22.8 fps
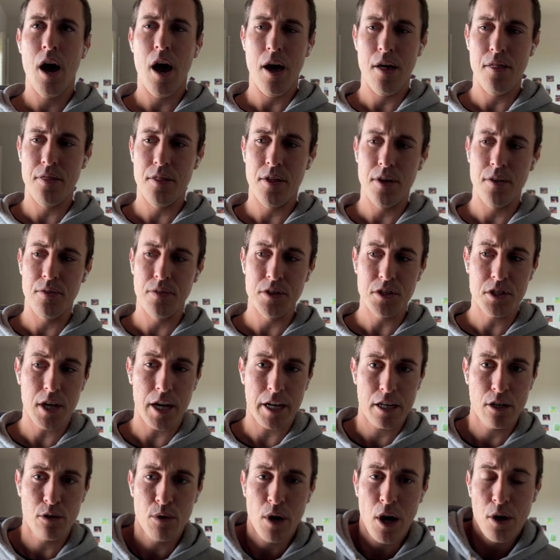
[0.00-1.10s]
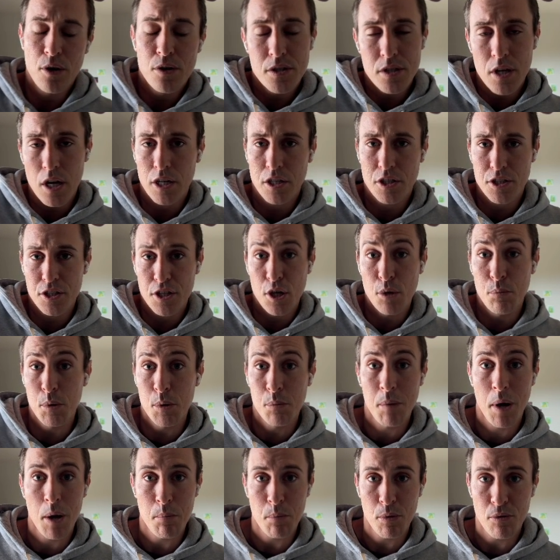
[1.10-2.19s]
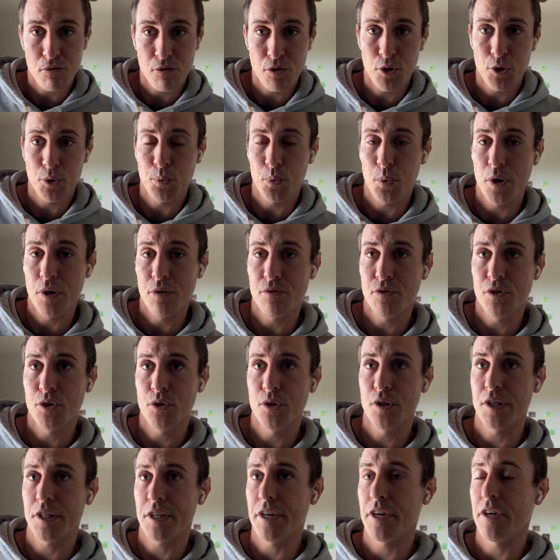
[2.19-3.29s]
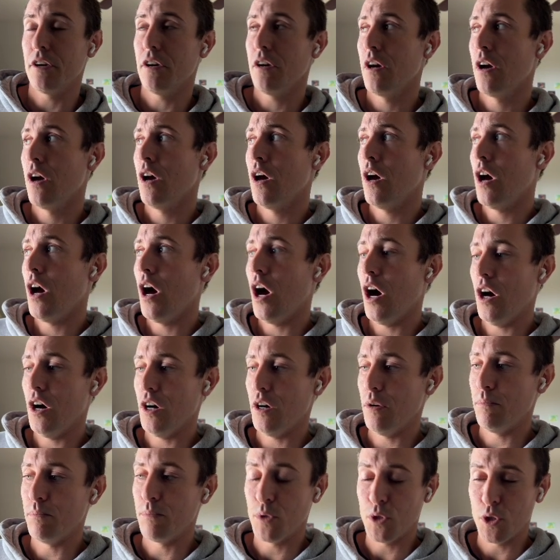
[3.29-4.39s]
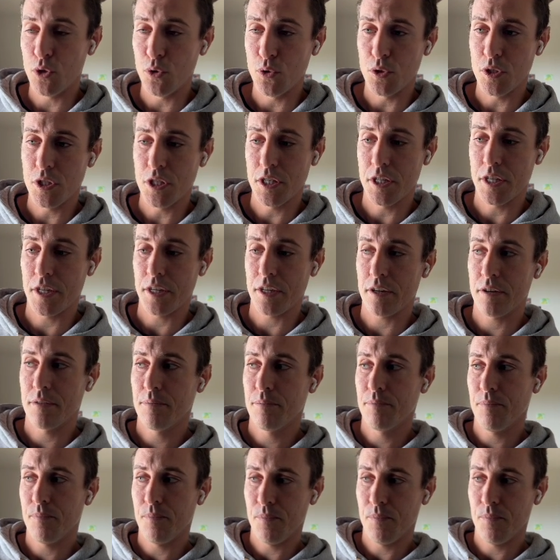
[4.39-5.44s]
And then the second route is actually going to be my preferred way of doing it, using